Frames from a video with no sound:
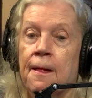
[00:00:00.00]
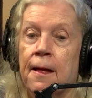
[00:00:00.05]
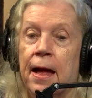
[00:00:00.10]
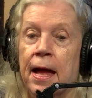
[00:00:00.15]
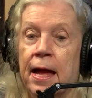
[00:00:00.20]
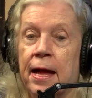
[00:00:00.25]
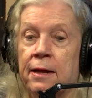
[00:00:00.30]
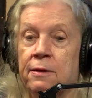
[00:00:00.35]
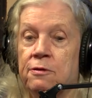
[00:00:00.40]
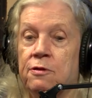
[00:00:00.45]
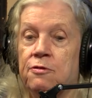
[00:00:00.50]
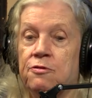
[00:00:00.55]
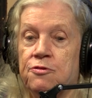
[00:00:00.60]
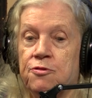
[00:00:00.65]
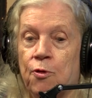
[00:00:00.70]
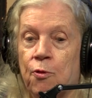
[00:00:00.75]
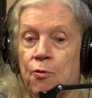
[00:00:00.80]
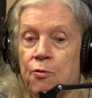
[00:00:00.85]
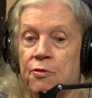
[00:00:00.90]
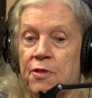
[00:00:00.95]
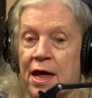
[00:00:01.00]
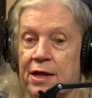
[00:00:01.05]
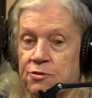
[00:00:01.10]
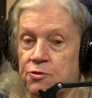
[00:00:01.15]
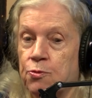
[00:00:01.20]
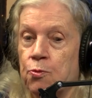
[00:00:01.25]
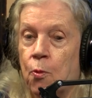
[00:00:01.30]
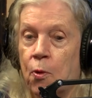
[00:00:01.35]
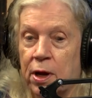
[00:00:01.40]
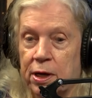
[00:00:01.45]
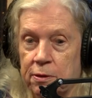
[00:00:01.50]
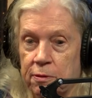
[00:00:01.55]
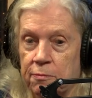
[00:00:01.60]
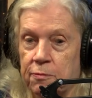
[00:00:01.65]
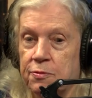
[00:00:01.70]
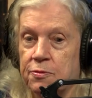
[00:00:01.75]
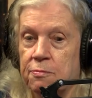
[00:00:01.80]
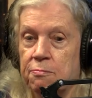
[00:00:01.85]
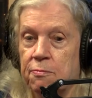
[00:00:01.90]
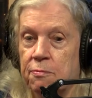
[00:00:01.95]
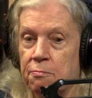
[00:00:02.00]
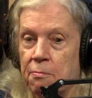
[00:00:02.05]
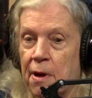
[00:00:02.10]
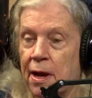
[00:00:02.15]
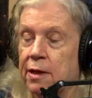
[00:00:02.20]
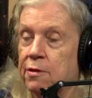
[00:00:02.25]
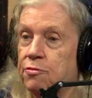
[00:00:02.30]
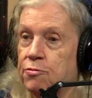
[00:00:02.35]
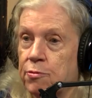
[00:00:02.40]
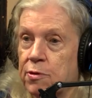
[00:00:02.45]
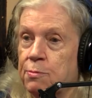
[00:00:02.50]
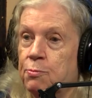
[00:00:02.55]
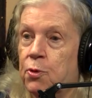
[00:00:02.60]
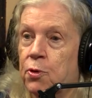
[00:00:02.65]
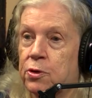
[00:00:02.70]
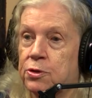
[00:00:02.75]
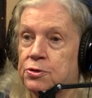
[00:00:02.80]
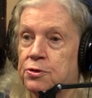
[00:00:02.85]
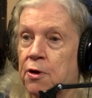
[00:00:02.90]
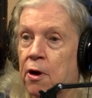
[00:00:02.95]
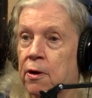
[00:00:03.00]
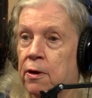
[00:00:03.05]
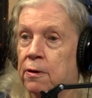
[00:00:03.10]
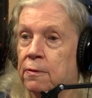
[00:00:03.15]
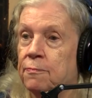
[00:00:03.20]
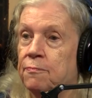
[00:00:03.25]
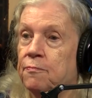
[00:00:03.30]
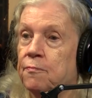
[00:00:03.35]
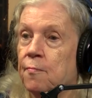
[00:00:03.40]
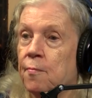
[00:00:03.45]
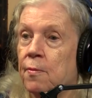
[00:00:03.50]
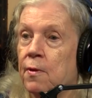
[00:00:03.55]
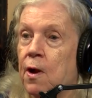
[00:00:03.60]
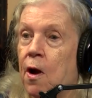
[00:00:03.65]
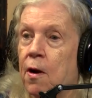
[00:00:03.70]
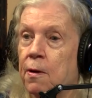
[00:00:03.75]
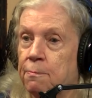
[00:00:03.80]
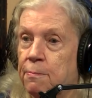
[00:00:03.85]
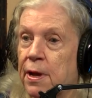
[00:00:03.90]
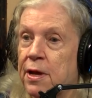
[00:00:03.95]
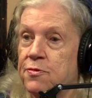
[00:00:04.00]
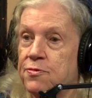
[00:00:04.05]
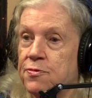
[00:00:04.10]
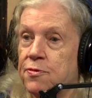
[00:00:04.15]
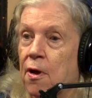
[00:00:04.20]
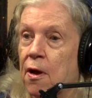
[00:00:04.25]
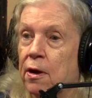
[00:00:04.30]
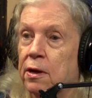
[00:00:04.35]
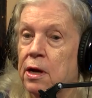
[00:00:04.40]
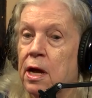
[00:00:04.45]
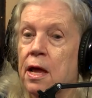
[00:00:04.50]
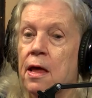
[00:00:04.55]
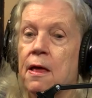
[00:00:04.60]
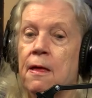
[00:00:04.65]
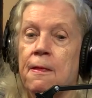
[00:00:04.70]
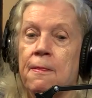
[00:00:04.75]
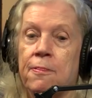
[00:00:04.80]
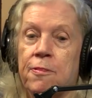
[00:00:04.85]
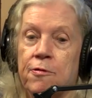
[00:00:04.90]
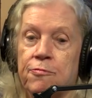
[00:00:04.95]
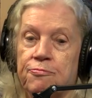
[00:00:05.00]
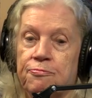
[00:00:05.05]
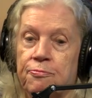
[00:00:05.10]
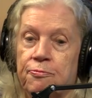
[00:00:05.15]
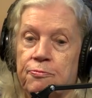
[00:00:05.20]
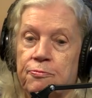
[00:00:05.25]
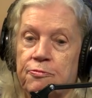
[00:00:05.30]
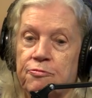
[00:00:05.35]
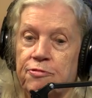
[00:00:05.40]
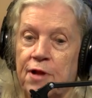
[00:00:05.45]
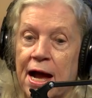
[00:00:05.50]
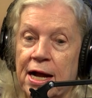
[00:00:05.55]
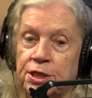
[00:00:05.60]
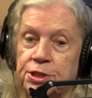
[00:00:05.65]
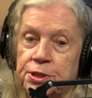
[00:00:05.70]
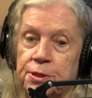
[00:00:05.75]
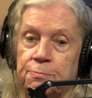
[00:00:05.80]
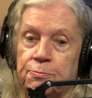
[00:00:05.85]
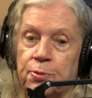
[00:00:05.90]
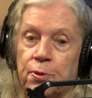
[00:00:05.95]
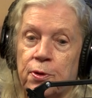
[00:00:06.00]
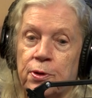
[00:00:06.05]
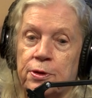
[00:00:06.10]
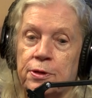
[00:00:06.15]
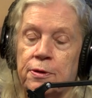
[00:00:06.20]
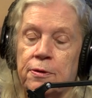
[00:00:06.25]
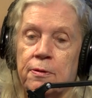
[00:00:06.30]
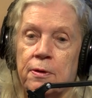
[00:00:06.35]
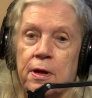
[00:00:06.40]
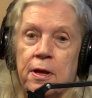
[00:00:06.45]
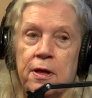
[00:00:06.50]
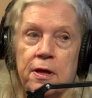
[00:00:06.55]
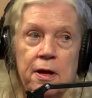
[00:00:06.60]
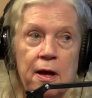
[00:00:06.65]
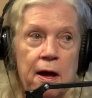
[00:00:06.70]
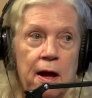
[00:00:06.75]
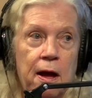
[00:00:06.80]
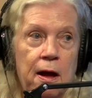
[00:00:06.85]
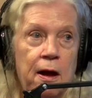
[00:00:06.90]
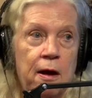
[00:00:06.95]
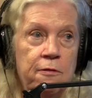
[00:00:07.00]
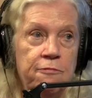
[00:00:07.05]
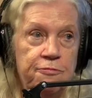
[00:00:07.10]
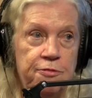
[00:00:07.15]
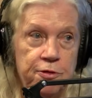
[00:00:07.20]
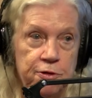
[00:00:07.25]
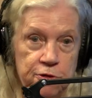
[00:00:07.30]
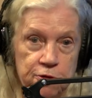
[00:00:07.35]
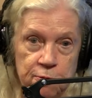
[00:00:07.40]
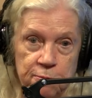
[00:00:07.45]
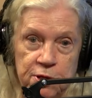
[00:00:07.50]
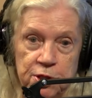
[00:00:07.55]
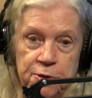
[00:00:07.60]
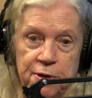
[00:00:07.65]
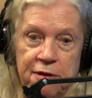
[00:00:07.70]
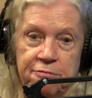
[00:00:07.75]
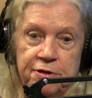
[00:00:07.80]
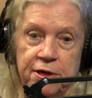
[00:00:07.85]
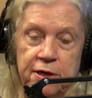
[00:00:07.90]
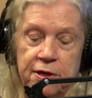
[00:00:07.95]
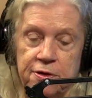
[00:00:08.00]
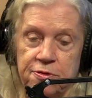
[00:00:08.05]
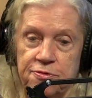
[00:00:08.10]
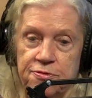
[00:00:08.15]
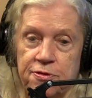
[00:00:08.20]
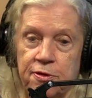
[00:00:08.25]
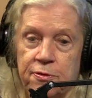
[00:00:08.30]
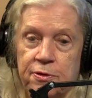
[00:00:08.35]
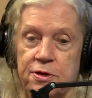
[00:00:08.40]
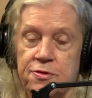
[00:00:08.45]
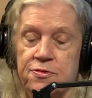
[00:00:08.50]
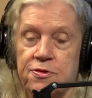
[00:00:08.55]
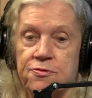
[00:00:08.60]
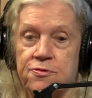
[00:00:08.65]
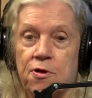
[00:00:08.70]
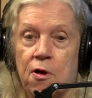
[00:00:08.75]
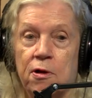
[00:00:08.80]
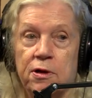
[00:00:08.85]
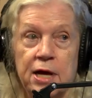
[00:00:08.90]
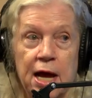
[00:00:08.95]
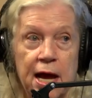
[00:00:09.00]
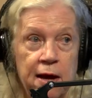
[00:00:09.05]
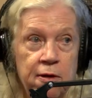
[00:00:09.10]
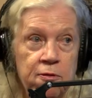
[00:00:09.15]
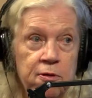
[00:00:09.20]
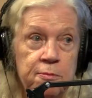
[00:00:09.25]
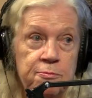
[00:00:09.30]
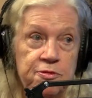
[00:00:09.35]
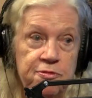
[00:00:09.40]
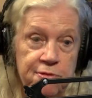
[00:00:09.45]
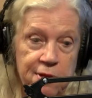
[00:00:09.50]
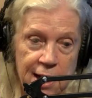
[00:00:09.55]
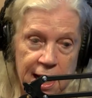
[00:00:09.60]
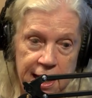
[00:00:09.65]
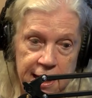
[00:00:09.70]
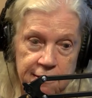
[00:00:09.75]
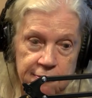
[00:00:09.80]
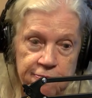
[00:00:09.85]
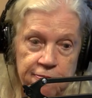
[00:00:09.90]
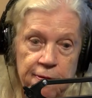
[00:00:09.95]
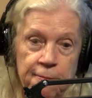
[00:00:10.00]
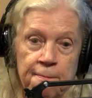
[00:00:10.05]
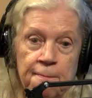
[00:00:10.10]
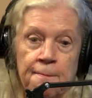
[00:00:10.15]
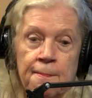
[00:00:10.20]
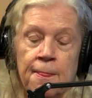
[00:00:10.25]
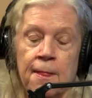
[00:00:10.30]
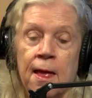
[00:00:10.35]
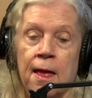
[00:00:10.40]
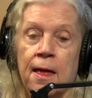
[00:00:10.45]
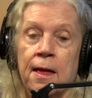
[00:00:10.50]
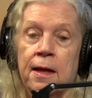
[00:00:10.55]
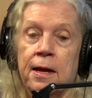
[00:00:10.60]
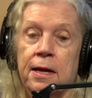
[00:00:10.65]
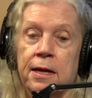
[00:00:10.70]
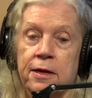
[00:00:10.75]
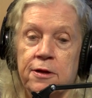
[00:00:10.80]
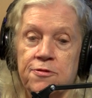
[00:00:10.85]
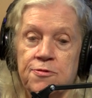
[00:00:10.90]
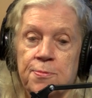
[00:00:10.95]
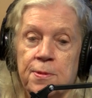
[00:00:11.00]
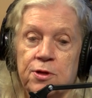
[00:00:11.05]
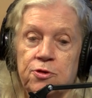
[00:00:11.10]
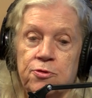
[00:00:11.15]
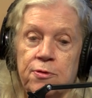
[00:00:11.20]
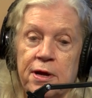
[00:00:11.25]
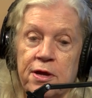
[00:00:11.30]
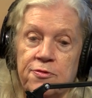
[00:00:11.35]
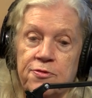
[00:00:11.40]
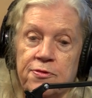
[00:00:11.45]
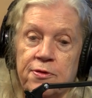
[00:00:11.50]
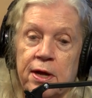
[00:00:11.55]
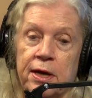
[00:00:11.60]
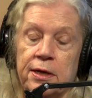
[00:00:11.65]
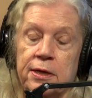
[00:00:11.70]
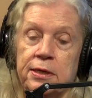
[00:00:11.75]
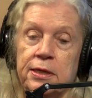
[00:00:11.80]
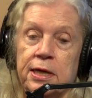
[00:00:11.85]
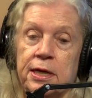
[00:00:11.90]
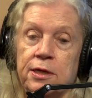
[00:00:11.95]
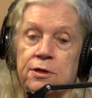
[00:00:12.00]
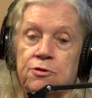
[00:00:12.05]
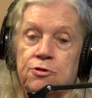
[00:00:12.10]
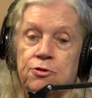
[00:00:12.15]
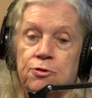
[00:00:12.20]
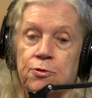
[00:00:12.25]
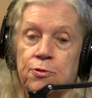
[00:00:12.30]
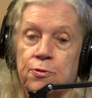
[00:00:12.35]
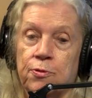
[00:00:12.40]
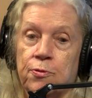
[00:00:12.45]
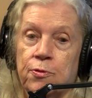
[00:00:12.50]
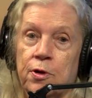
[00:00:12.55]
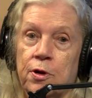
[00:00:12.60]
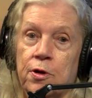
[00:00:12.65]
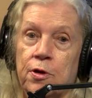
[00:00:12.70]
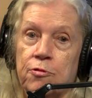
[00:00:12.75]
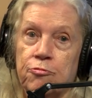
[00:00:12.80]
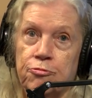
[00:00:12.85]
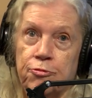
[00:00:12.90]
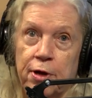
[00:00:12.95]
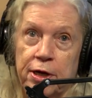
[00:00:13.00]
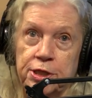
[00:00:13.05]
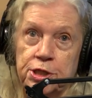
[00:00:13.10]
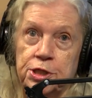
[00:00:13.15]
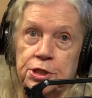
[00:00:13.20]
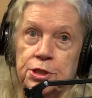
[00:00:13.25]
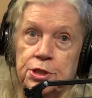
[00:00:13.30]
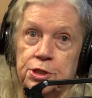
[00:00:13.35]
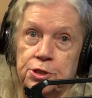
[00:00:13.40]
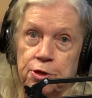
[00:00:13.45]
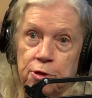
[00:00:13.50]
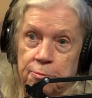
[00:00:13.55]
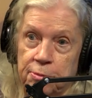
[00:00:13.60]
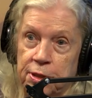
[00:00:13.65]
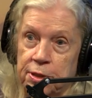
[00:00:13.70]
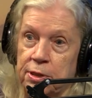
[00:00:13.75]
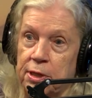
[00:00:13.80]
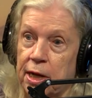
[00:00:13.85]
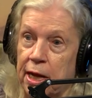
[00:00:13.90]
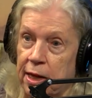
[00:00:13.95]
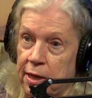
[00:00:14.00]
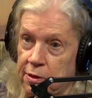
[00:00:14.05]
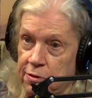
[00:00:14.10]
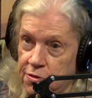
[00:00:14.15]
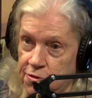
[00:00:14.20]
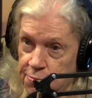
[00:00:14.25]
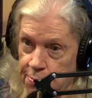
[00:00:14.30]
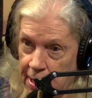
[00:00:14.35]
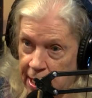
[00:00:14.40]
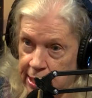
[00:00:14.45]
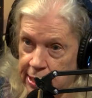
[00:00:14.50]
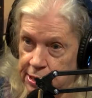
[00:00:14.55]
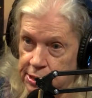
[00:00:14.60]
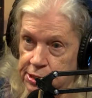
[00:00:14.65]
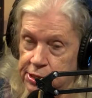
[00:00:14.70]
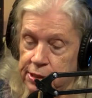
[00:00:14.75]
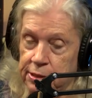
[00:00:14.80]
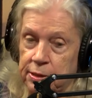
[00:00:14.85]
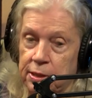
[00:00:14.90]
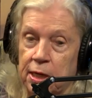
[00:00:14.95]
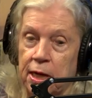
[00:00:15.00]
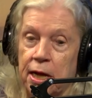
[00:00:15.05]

and so that's what my three books are are based on. The flagship book of the human trafficking series is called Harem Slave. It has been translated into French, German, and Spanish.